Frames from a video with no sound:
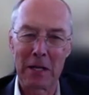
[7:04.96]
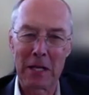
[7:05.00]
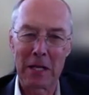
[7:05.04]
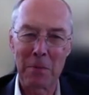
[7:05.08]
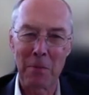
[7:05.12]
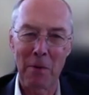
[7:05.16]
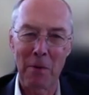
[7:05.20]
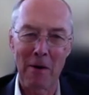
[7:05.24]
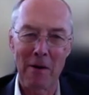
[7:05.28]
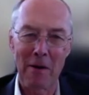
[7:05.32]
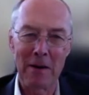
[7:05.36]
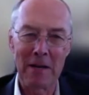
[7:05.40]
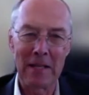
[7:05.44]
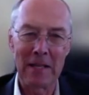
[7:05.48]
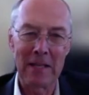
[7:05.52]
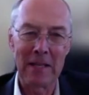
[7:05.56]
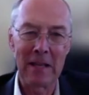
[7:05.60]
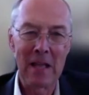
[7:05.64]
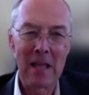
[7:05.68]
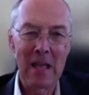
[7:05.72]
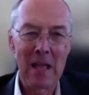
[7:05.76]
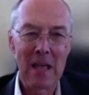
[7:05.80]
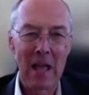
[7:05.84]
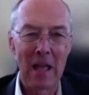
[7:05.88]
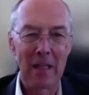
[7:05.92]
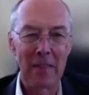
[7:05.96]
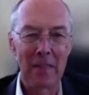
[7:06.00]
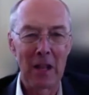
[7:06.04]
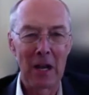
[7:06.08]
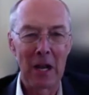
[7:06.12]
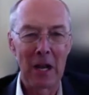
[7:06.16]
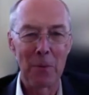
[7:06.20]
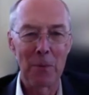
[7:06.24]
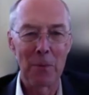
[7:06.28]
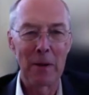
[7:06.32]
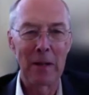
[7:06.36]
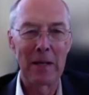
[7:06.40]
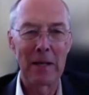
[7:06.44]
party, and then I
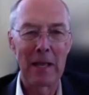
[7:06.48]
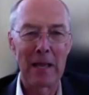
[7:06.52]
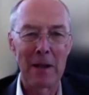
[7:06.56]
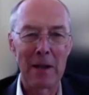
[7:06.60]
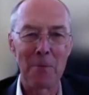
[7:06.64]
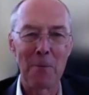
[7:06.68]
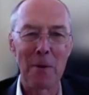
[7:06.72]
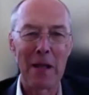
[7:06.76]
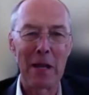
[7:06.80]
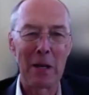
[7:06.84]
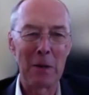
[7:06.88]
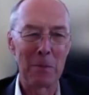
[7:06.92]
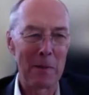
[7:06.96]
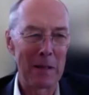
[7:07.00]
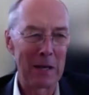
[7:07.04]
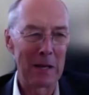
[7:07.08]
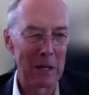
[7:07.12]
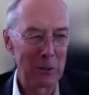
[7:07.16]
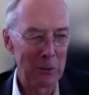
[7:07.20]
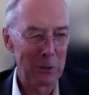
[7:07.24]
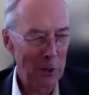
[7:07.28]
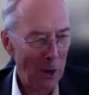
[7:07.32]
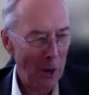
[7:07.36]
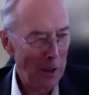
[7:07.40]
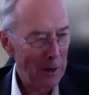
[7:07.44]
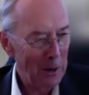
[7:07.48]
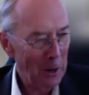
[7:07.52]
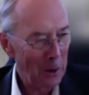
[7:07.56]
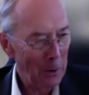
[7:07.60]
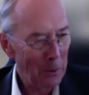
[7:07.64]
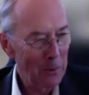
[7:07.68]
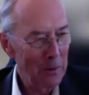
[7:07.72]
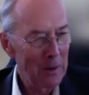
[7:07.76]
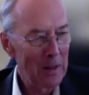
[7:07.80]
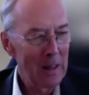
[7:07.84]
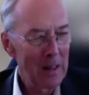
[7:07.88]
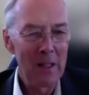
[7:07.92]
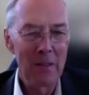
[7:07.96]
went, "Hey, wait a minute,
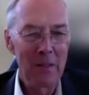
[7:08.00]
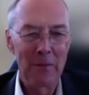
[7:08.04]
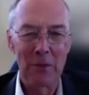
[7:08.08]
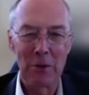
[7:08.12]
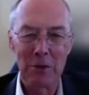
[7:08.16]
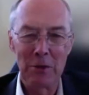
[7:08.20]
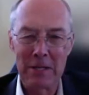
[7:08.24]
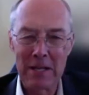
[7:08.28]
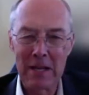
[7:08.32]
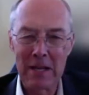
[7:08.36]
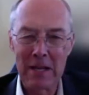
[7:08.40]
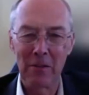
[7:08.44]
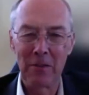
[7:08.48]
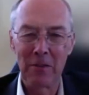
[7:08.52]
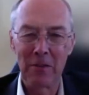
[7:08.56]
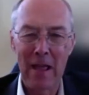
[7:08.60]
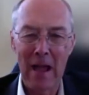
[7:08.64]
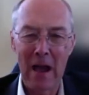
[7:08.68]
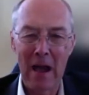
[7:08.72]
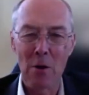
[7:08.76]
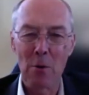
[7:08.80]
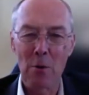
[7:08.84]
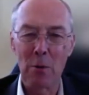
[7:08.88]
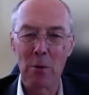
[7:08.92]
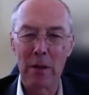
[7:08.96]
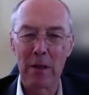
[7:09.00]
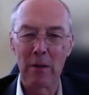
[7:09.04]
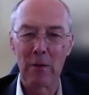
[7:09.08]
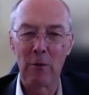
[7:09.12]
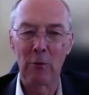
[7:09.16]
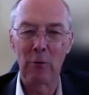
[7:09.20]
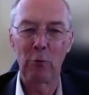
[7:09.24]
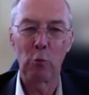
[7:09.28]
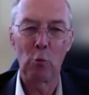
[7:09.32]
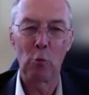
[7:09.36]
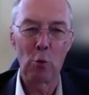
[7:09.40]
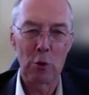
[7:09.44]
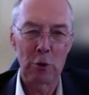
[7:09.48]
Tonto. The deal now
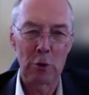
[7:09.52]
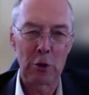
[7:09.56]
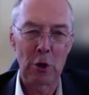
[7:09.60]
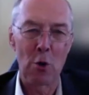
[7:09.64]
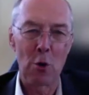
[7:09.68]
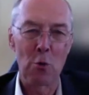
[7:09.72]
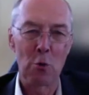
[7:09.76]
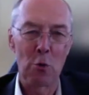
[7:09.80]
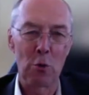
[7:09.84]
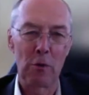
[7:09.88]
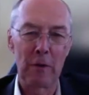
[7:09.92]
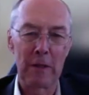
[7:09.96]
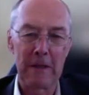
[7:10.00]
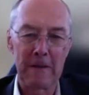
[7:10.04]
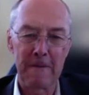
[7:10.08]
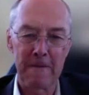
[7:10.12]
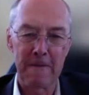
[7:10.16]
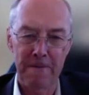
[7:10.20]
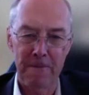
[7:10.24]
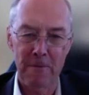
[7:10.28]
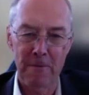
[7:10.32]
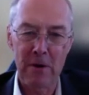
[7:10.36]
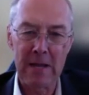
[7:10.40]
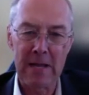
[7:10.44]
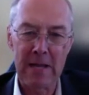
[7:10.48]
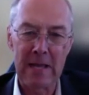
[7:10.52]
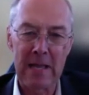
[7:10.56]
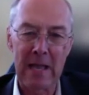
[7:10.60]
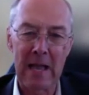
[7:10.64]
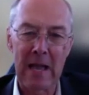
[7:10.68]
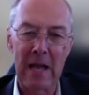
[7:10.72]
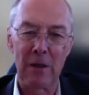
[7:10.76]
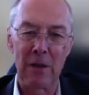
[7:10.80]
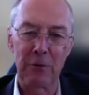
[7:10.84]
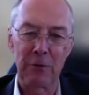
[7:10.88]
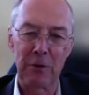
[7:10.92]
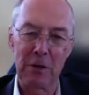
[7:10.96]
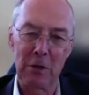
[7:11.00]
is we're totally free
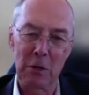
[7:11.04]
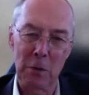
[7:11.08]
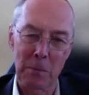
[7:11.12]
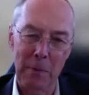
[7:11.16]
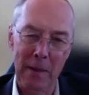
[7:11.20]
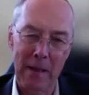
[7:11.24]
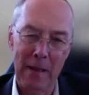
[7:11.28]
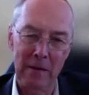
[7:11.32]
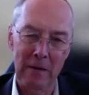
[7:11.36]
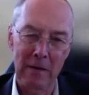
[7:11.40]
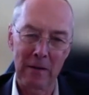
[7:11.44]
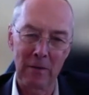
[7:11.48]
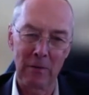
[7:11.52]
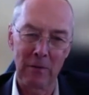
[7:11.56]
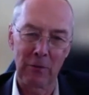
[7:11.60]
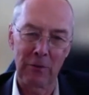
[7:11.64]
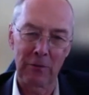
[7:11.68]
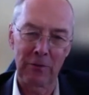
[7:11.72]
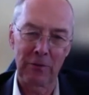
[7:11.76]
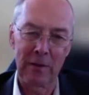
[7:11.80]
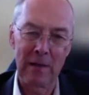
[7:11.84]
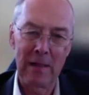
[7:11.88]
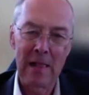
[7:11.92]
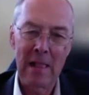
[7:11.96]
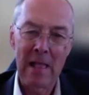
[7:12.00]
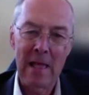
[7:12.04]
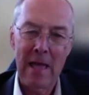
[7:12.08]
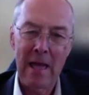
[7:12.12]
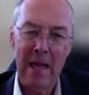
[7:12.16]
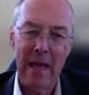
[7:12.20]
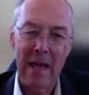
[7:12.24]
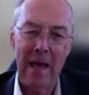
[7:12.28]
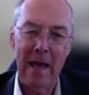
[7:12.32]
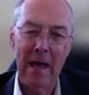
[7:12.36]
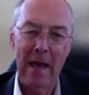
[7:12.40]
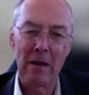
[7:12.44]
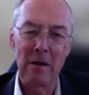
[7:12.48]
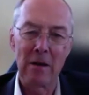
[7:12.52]
as independents."
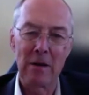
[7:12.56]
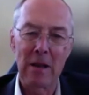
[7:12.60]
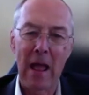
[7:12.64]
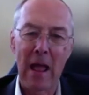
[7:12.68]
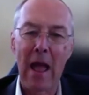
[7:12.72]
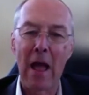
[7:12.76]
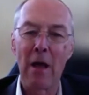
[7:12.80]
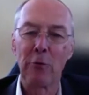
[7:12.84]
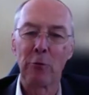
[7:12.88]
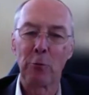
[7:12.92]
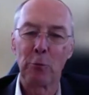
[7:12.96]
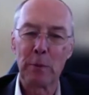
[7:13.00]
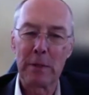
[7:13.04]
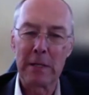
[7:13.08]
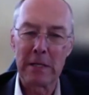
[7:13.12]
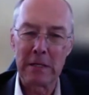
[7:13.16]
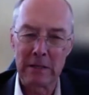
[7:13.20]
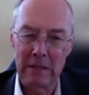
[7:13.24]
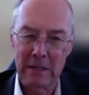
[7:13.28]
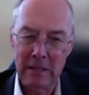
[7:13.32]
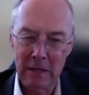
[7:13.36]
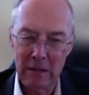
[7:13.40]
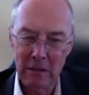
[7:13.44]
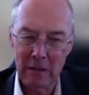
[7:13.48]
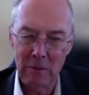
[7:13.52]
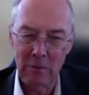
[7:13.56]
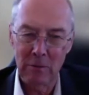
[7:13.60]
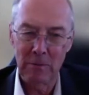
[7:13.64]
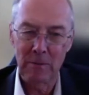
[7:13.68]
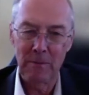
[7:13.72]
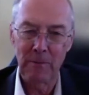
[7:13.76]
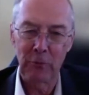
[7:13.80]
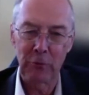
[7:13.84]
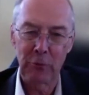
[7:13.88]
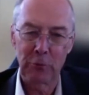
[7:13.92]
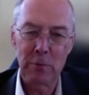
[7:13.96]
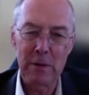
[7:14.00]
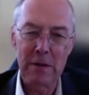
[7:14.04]
And as we did
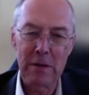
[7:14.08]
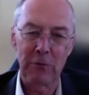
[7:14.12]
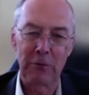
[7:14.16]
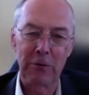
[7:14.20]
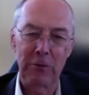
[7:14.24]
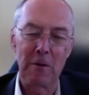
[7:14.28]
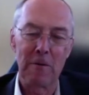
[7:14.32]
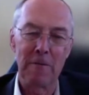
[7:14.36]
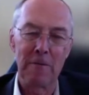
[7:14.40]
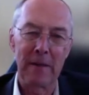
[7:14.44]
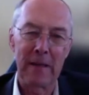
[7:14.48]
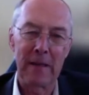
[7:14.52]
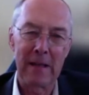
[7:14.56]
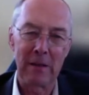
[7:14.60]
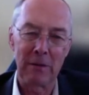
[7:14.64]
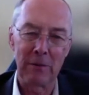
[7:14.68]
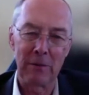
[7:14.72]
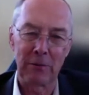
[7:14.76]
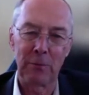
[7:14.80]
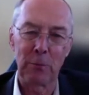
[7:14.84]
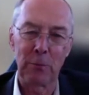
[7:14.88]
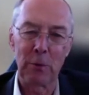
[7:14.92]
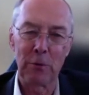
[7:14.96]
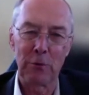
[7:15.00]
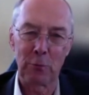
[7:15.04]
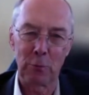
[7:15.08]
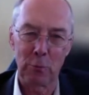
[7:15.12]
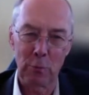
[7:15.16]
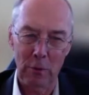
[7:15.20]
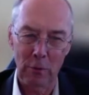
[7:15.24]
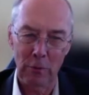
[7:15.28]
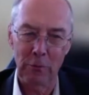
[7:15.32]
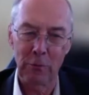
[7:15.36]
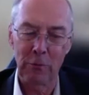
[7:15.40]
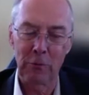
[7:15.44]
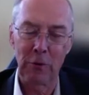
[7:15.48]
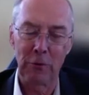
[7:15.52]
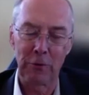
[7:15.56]
street surveys, which
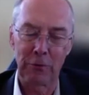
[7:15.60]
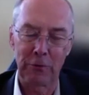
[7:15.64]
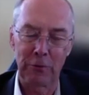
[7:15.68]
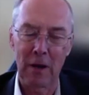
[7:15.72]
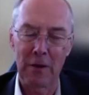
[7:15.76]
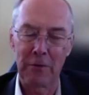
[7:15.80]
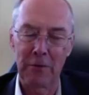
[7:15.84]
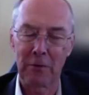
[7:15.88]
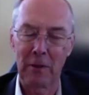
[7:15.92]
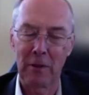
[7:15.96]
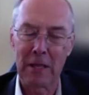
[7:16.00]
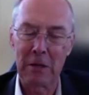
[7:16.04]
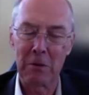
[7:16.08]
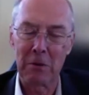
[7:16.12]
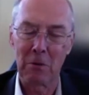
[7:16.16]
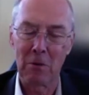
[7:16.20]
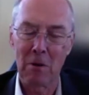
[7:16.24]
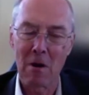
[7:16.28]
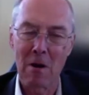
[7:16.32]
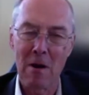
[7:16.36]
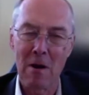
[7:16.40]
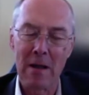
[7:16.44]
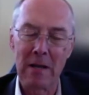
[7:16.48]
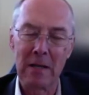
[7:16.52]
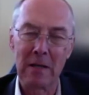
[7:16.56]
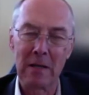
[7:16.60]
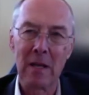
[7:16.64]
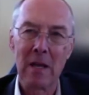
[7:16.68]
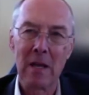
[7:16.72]
we'll discuss later on,